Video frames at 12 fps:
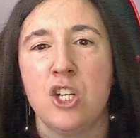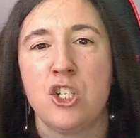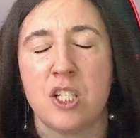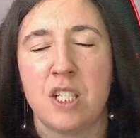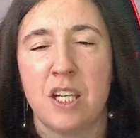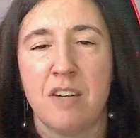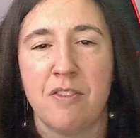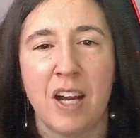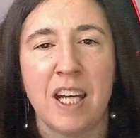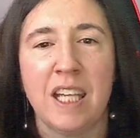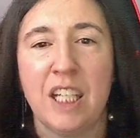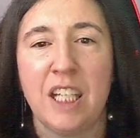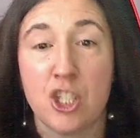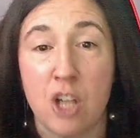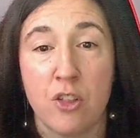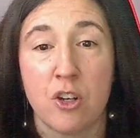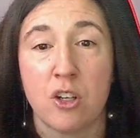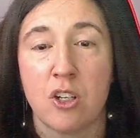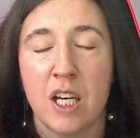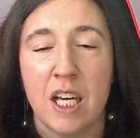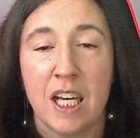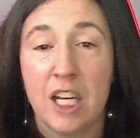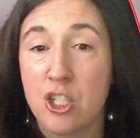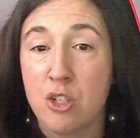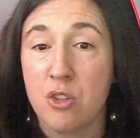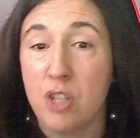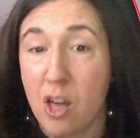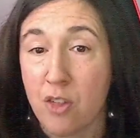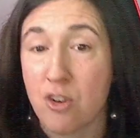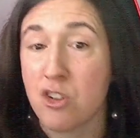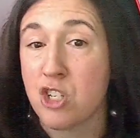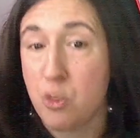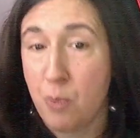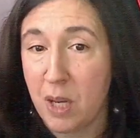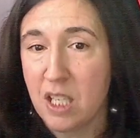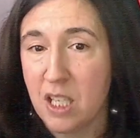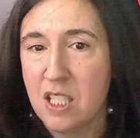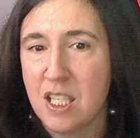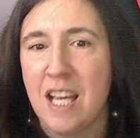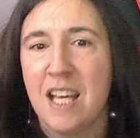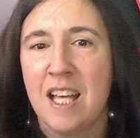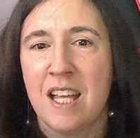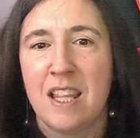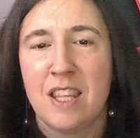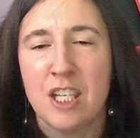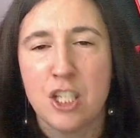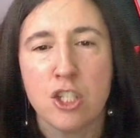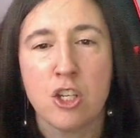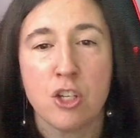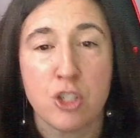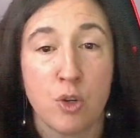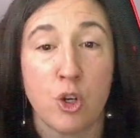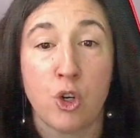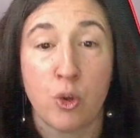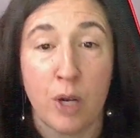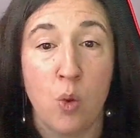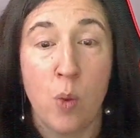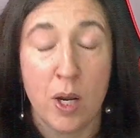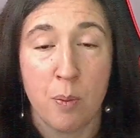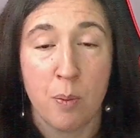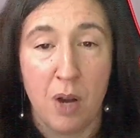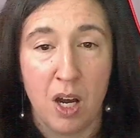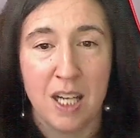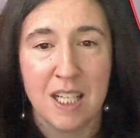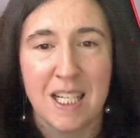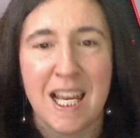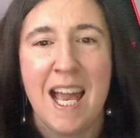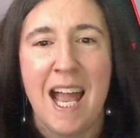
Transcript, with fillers: just inviting each other into the other's space, that this is also a great way to bond.